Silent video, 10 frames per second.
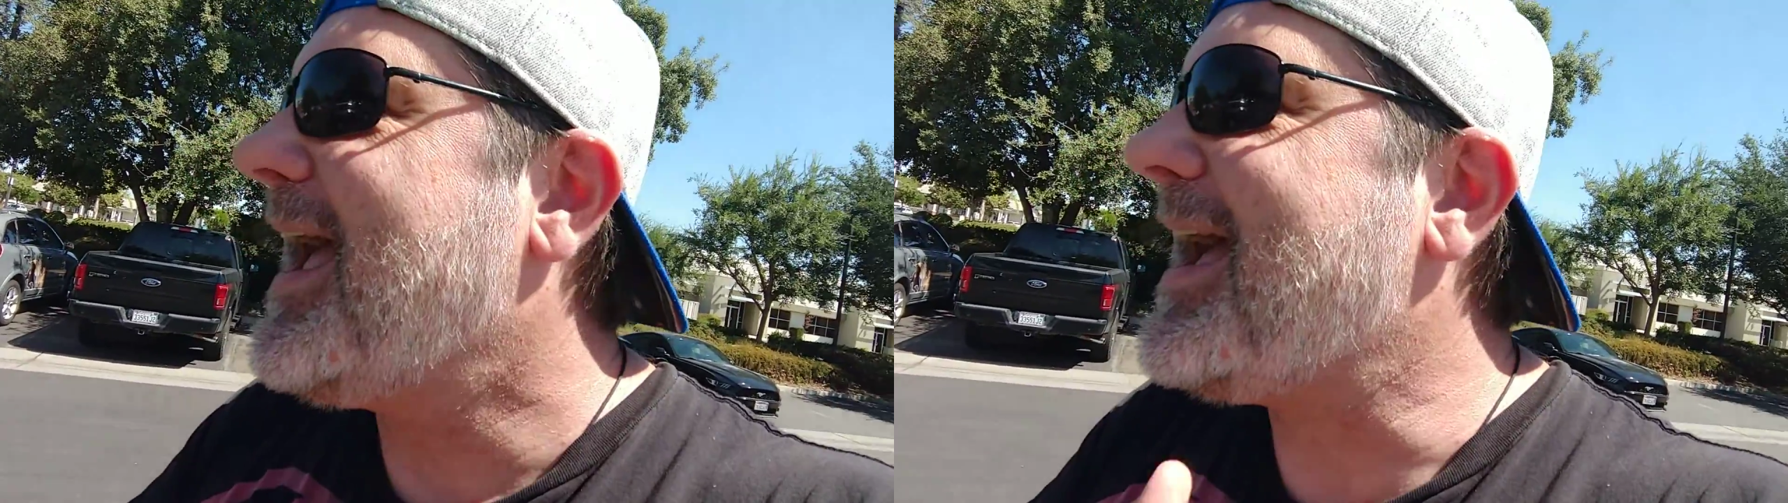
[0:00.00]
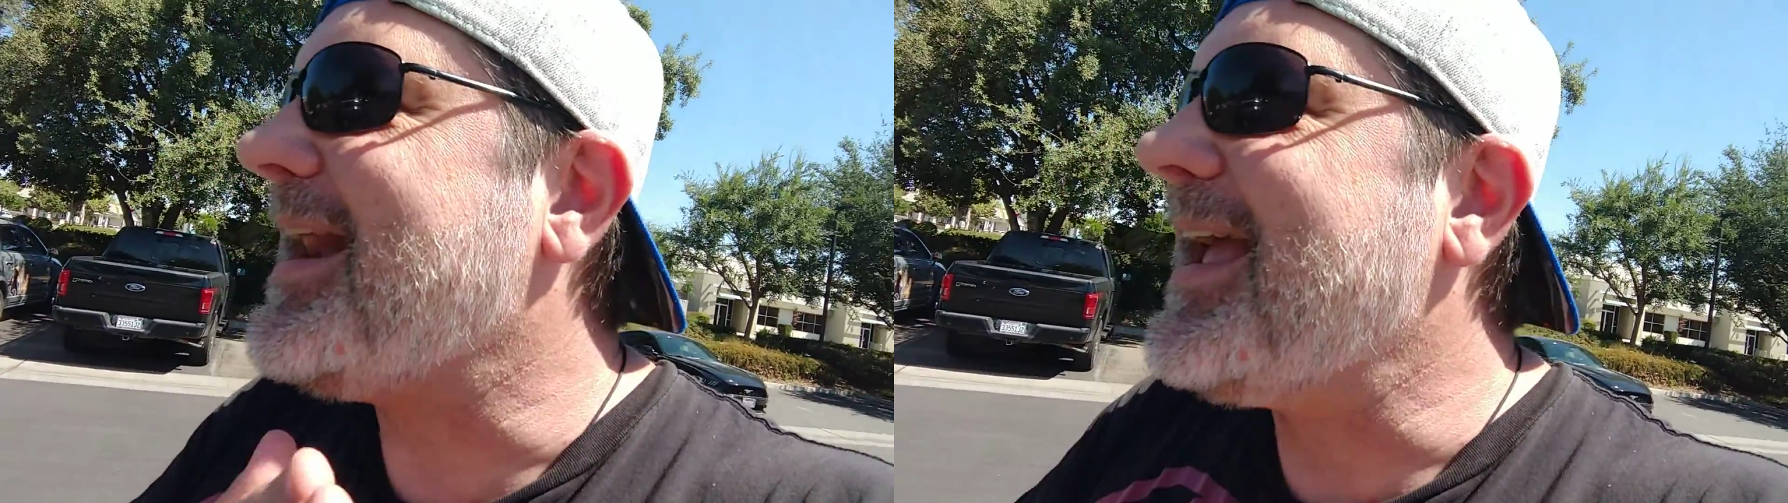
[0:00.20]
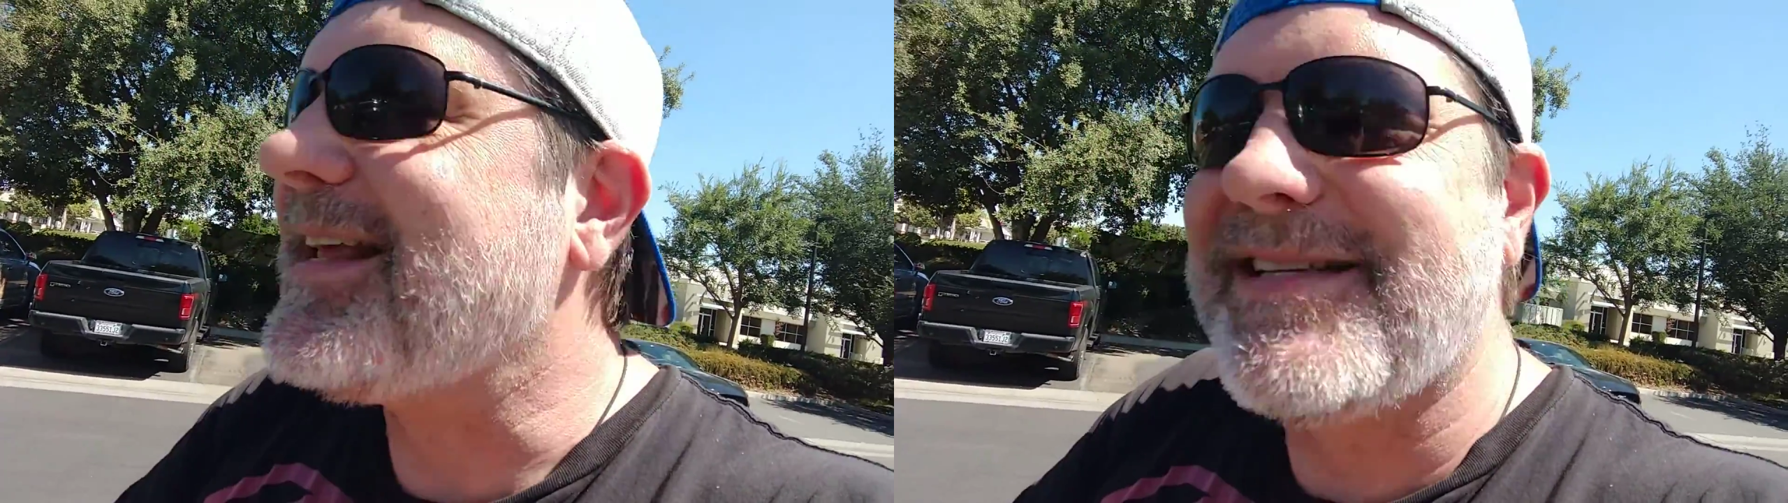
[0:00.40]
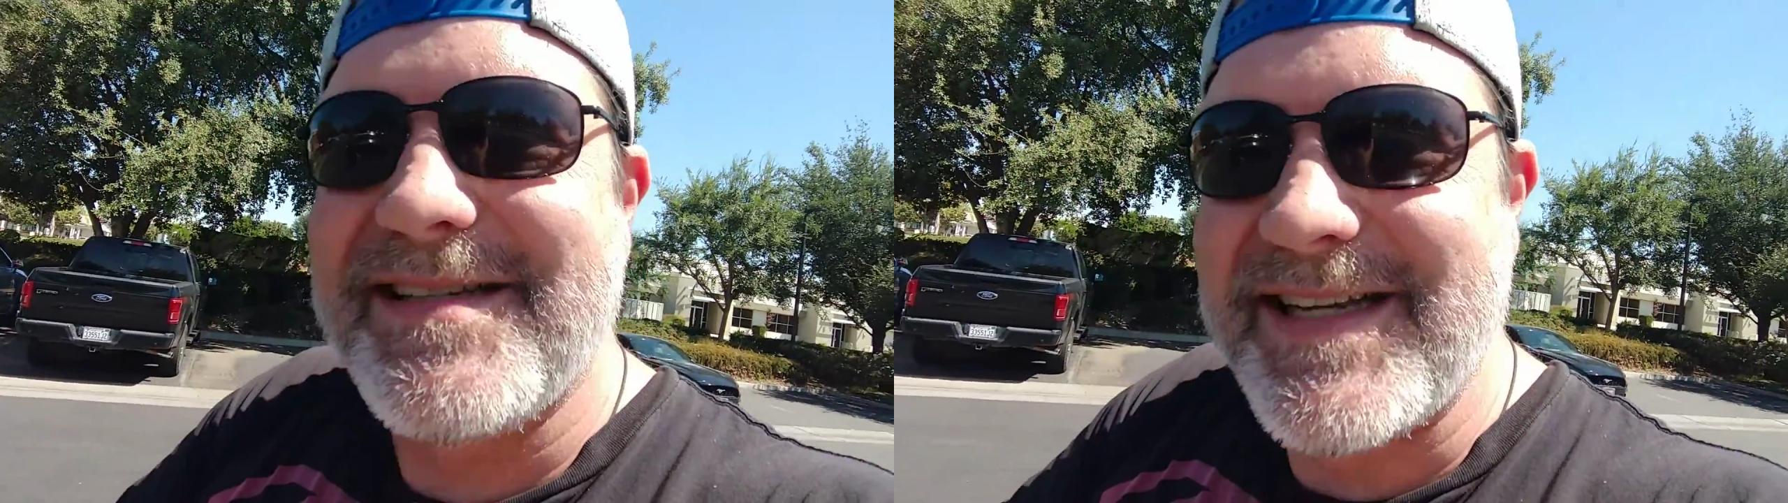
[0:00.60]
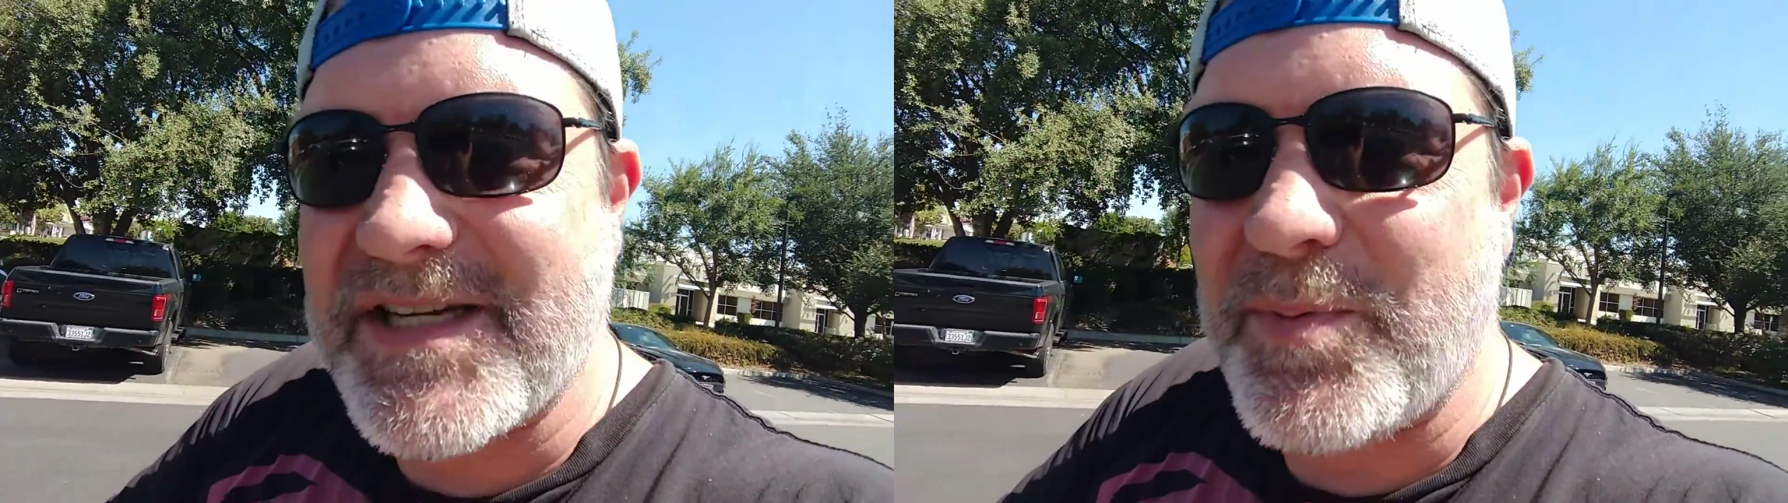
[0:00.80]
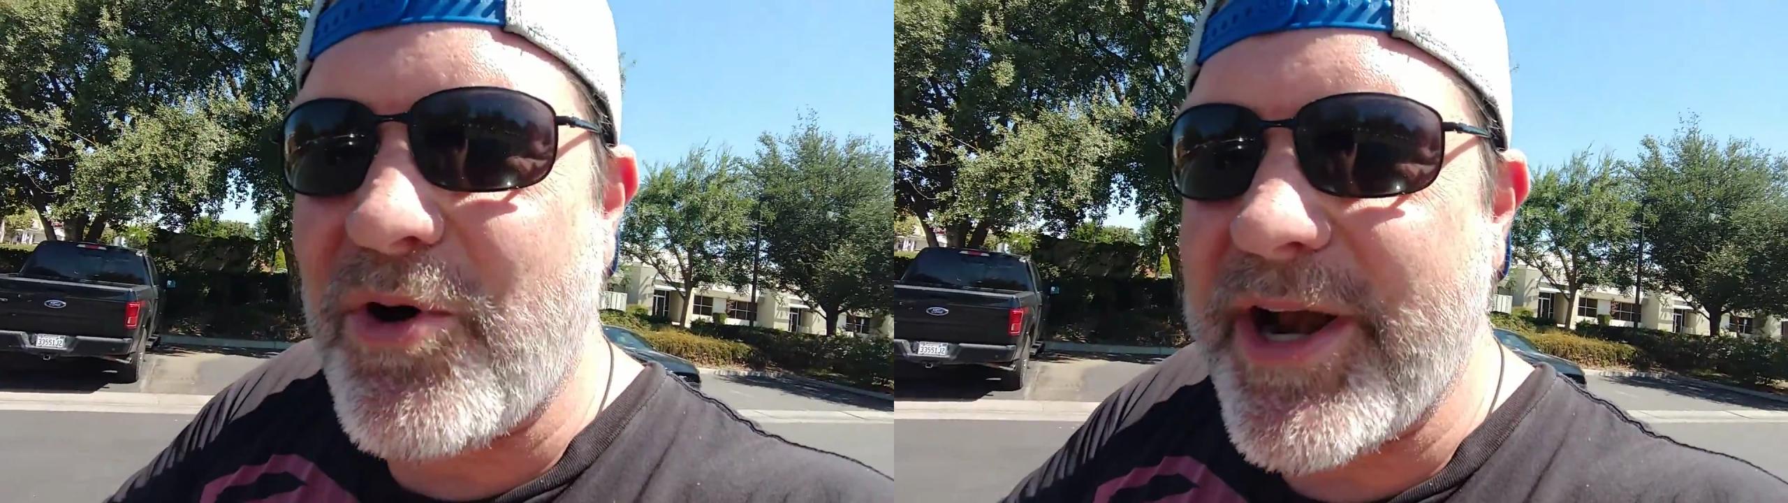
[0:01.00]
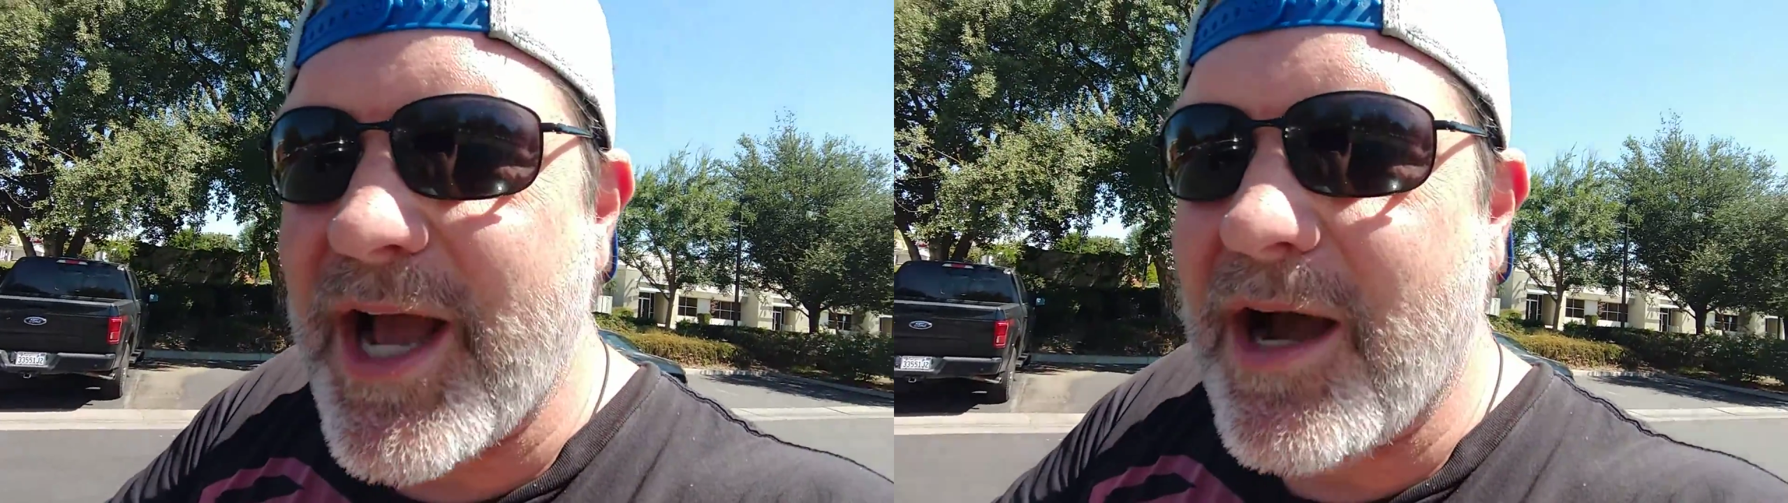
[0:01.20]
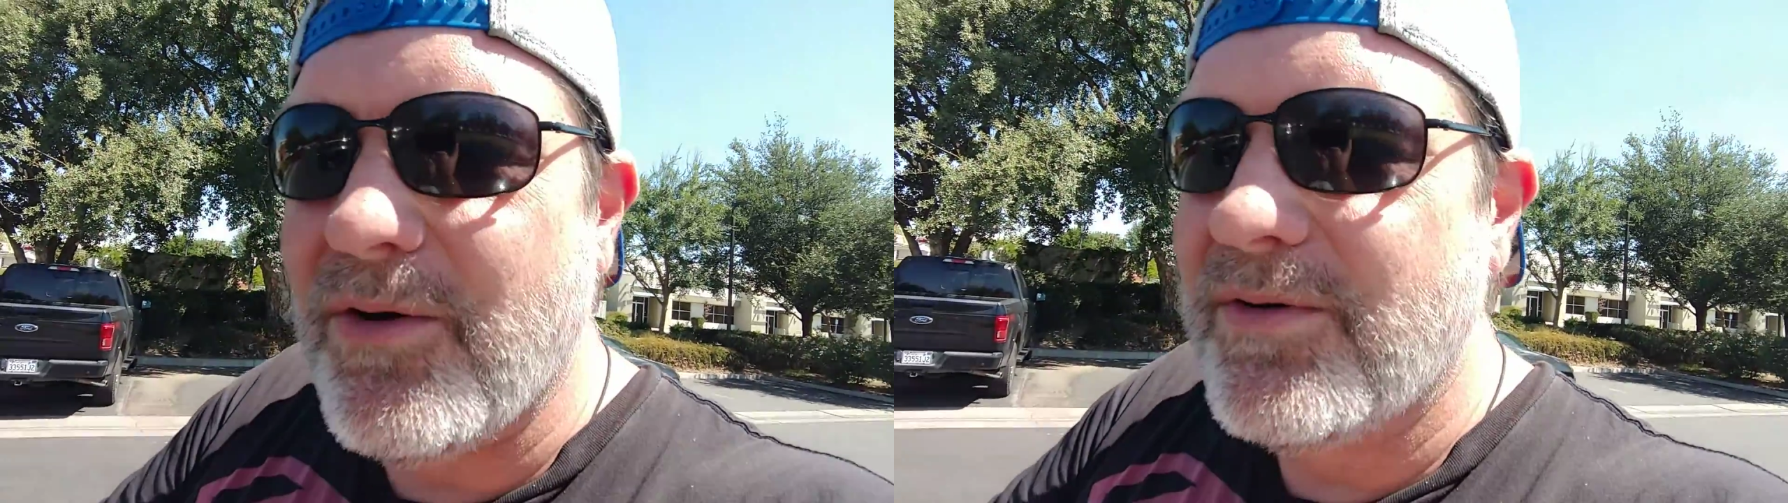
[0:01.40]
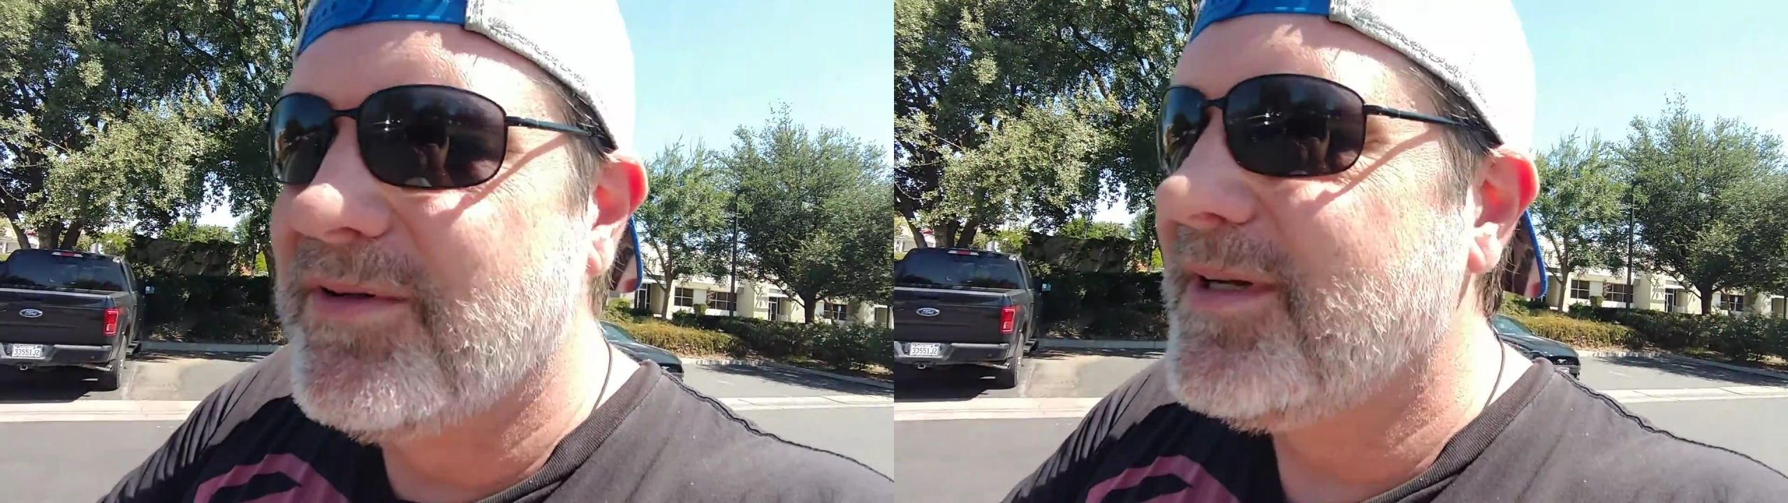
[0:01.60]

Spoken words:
and it's a 6.0.